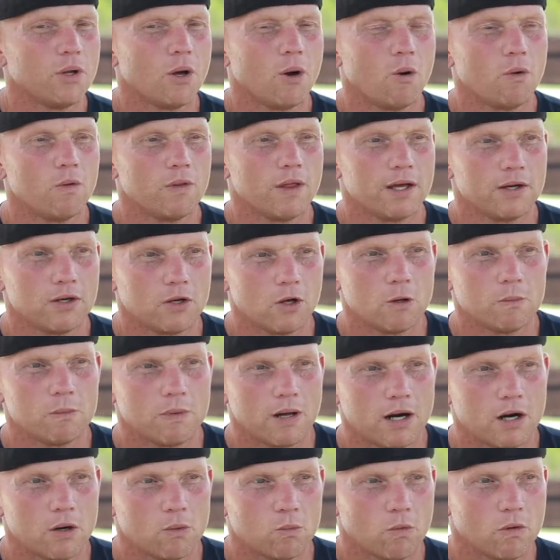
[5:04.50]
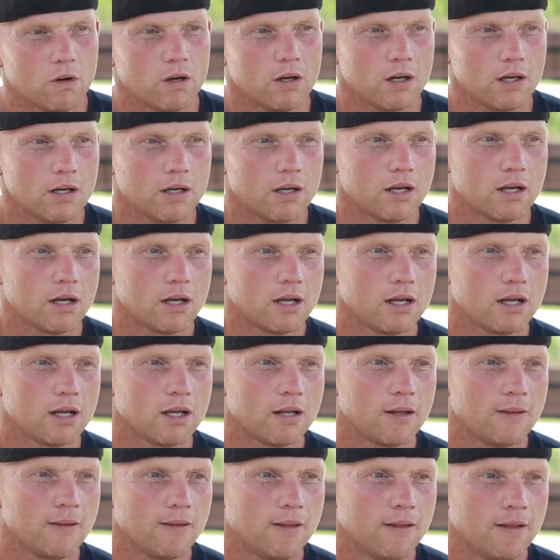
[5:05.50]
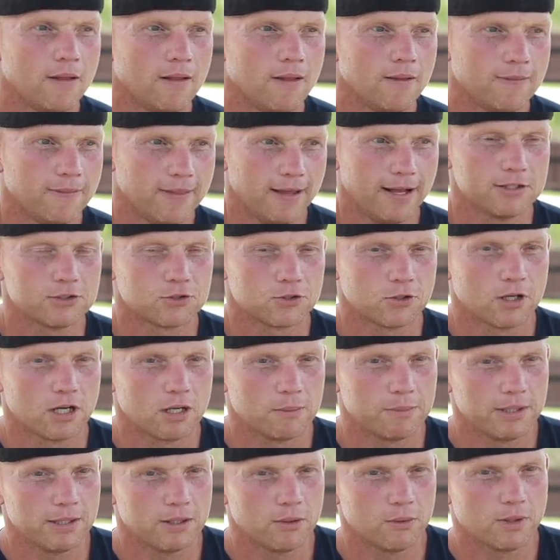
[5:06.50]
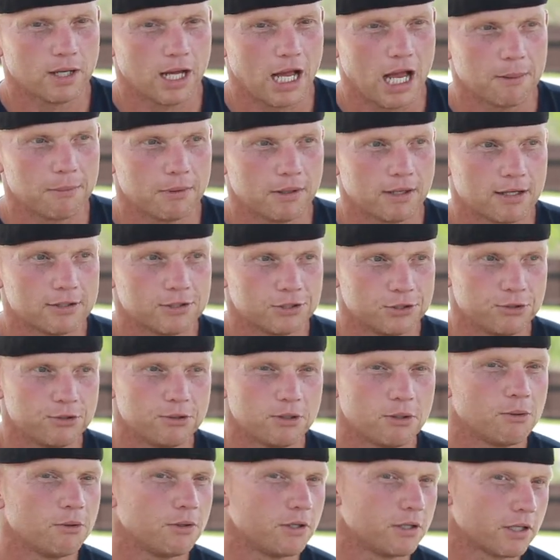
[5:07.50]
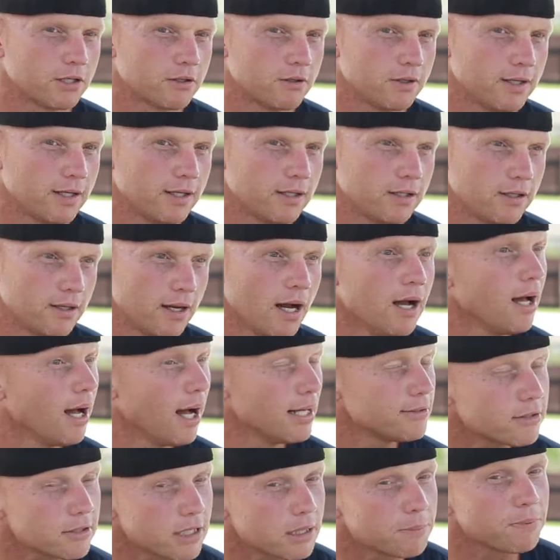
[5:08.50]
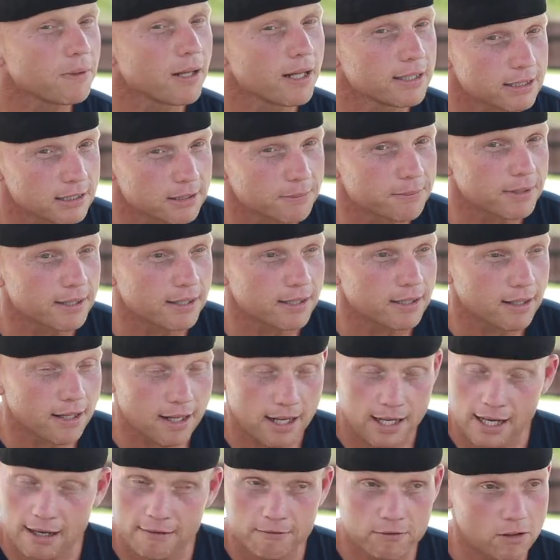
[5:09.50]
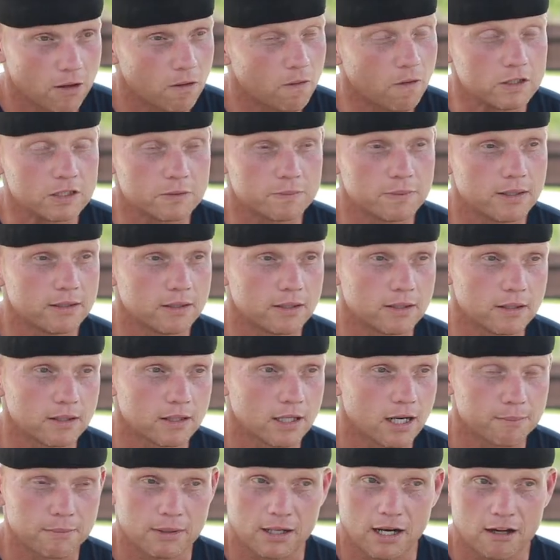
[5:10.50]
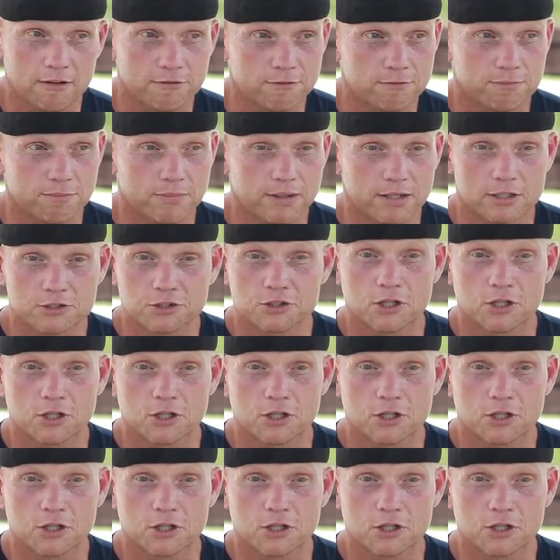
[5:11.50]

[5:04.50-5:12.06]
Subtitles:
know that no matter what, things are going to be okay because you know who your Creator is. That's a good place to be. I haven't always been there. I mean, I've been a